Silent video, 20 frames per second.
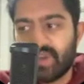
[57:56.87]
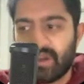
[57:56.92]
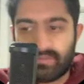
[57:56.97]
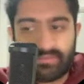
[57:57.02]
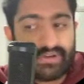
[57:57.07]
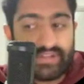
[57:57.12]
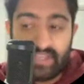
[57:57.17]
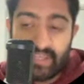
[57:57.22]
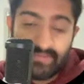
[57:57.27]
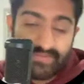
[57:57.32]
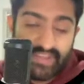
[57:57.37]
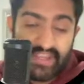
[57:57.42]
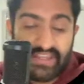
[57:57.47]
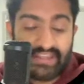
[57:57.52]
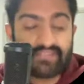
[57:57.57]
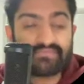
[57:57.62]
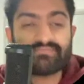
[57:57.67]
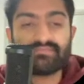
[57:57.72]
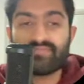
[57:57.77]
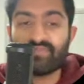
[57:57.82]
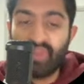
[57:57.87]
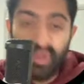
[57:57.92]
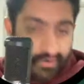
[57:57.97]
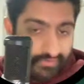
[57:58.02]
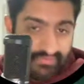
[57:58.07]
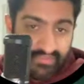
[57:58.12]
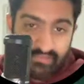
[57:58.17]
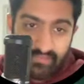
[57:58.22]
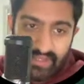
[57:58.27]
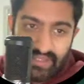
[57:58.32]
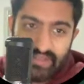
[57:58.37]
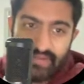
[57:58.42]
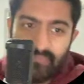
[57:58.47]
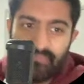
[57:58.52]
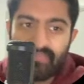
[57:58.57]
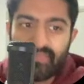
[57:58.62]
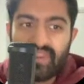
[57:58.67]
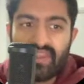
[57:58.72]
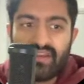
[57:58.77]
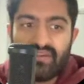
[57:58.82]
I'm going to keep saying it. Not for me,
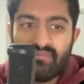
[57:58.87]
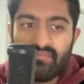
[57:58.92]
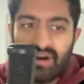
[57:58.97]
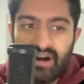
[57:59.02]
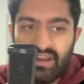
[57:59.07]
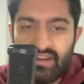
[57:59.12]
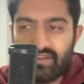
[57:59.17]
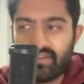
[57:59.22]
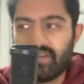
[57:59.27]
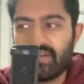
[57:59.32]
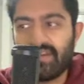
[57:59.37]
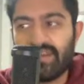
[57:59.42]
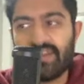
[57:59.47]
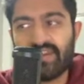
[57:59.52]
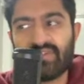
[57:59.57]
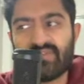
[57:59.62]
but in